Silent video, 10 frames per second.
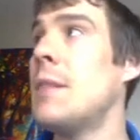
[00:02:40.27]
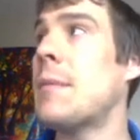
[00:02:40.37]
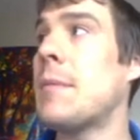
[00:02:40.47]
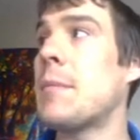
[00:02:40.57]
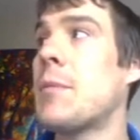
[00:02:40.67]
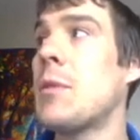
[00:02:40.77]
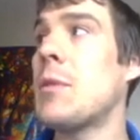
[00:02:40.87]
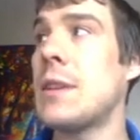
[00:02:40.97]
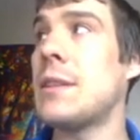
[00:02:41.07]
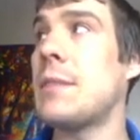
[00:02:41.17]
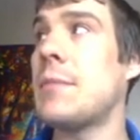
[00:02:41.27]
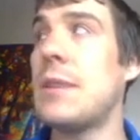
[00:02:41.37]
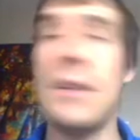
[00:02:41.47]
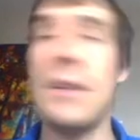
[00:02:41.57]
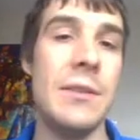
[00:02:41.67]
Remember, the proton number
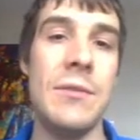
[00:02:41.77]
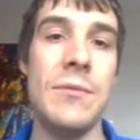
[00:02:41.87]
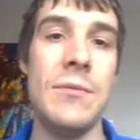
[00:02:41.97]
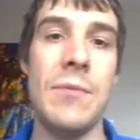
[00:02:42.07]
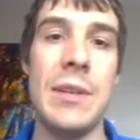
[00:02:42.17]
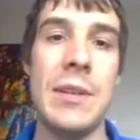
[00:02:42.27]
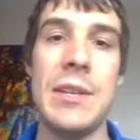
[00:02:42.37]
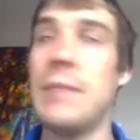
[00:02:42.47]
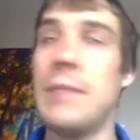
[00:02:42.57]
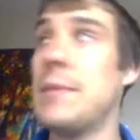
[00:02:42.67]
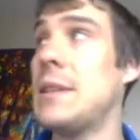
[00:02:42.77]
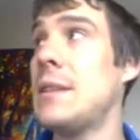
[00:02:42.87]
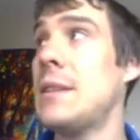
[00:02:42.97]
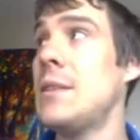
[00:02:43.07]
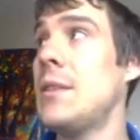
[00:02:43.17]
tells you which element it is.